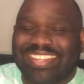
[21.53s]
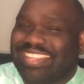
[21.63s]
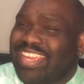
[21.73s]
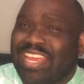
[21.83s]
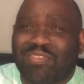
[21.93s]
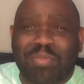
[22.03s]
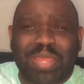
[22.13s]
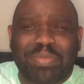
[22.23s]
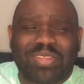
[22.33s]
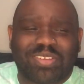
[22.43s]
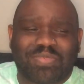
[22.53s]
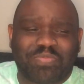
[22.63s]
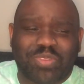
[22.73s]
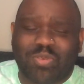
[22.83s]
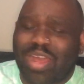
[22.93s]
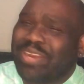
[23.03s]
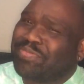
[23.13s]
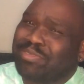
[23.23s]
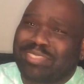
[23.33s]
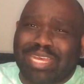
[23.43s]
did they ever make me look? Quite a
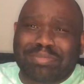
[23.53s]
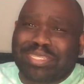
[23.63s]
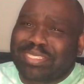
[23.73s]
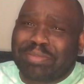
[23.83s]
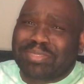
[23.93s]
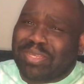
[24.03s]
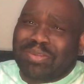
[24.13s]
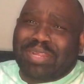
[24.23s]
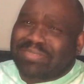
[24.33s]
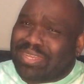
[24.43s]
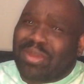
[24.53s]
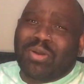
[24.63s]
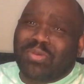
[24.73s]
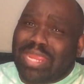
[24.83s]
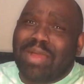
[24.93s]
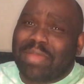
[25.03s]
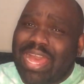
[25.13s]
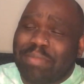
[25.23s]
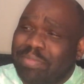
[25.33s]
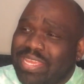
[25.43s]
few times in this episode, I was like, oh, y'all
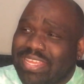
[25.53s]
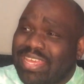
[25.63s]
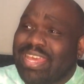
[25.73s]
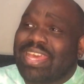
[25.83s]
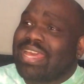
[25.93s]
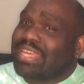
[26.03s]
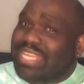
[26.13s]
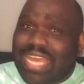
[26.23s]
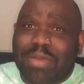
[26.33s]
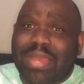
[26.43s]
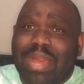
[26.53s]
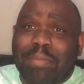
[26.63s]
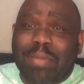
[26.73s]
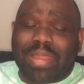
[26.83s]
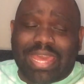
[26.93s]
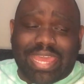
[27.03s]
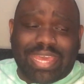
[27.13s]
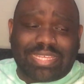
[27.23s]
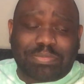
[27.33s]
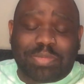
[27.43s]
got me. Y'all got my black
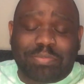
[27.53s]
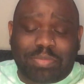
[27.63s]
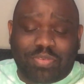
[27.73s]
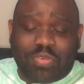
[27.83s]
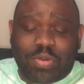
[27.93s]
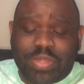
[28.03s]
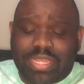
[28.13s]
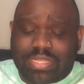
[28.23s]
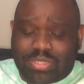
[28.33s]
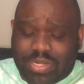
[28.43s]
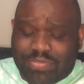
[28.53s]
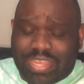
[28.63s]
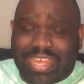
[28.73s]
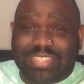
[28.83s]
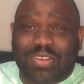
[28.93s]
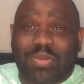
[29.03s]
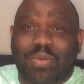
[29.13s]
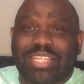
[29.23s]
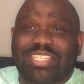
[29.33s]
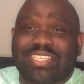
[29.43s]
ass. But before we get into it, if you guys are
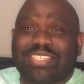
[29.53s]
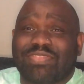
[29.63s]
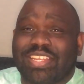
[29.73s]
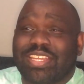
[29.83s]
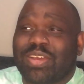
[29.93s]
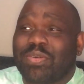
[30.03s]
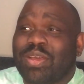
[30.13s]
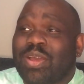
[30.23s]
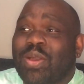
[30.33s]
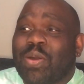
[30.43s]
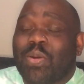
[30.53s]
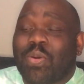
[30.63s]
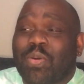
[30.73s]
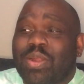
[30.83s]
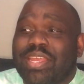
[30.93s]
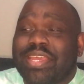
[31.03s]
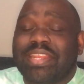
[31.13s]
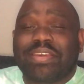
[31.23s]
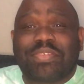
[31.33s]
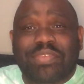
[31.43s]
watching this video, or
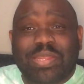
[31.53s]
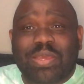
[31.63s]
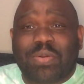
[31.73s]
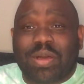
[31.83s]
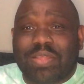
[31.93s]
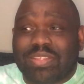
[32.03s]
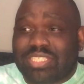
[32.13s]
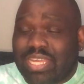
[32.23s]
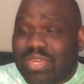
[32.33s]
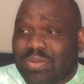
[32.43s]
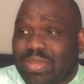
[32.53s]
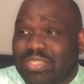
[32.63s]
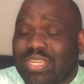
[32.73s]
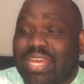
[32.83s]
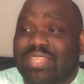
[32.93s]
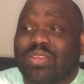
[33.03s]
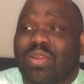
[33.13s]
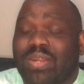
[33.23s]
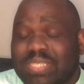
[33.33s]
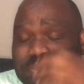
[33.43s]
any other video on the channel and you guys
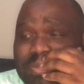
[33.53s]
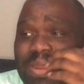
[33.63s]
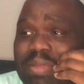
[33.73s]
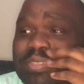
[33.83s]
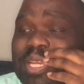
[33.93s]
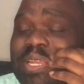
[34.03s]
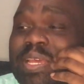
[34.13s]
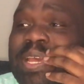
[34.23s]
aren't subscribed yet,